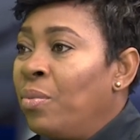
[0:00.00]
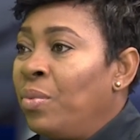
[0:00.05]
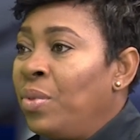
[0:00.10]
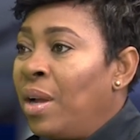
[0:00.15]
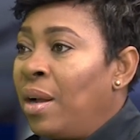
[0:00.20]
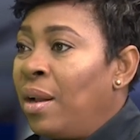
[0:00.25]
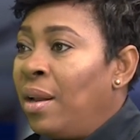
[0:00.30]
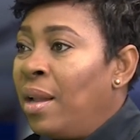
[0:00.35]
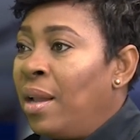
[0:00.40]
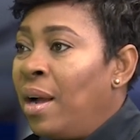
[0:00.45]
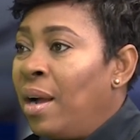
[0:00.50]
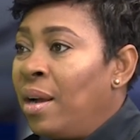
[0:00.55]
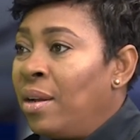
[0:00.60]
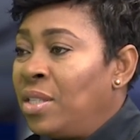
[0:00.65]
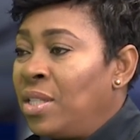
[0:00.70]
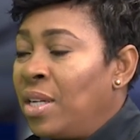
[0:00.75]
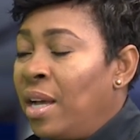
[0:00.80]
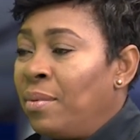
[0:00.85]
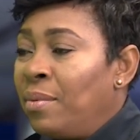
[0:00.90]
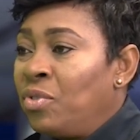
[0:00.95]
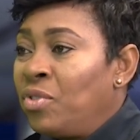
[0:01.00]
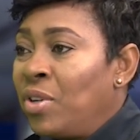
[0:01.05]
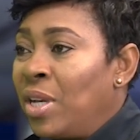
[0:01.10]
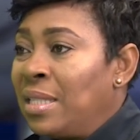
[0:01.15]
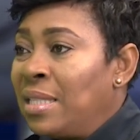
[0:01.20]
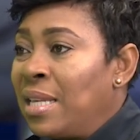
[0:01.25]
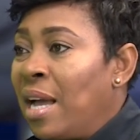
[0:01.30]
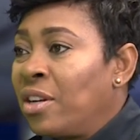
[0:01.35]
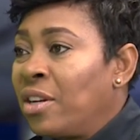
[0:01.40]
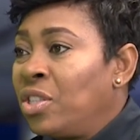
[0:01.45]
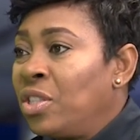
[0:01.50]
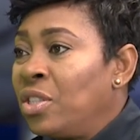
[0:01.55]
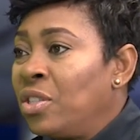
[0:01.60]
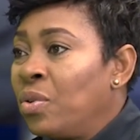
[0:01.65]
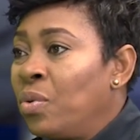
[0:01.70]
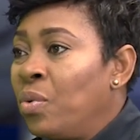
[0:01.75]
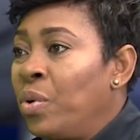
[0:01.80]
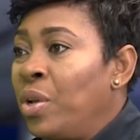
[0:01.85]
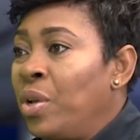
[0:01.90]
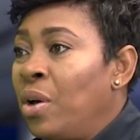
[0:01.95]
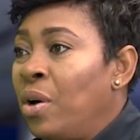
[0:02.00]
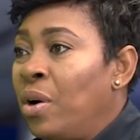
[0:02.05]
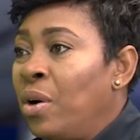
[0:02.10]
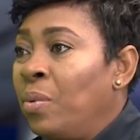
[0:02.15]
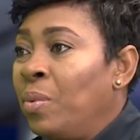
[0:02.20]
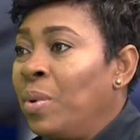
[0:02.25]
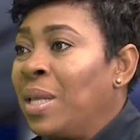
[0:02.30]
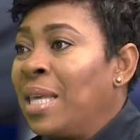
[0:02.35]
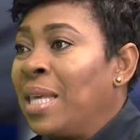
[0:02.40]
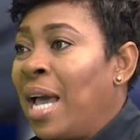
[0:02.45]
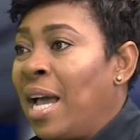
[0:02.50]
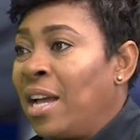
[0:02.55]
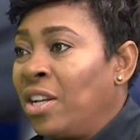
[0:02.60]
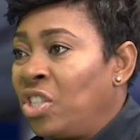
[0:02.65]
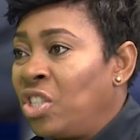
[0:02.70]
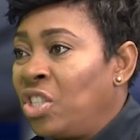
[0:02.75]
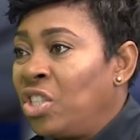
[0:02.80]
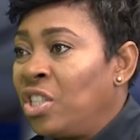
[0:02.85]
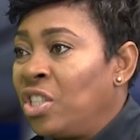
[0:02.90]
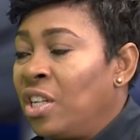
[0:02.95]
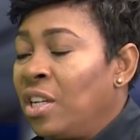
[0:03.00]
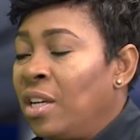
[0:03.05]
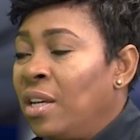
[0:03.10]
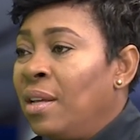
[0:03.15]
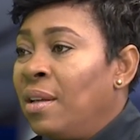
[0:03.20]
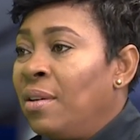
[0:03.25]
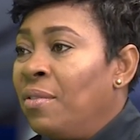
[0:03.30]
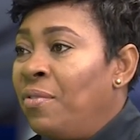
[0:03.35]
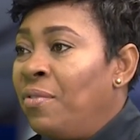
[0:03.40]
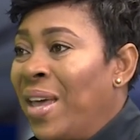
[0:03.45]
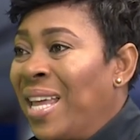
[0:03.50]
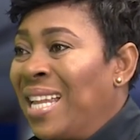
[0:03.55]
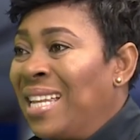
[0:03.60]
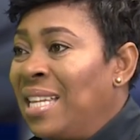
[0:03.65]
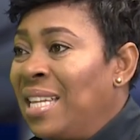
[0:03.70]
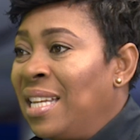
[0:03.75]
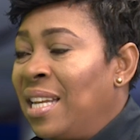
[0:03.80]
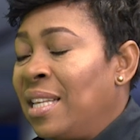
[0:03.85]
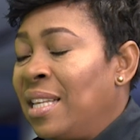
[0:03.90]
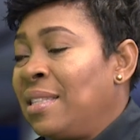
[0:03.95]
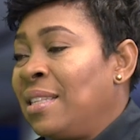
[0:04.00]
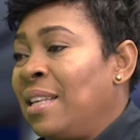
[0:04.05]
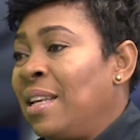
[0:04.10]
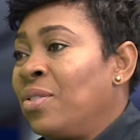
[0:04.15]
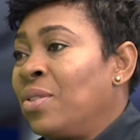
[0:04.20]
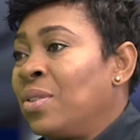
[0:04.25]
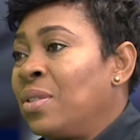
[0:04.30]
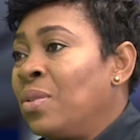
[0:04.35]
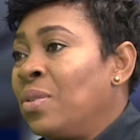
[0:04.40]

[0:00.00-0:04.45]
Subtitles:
there are large transactions going on with cash, vending, etc.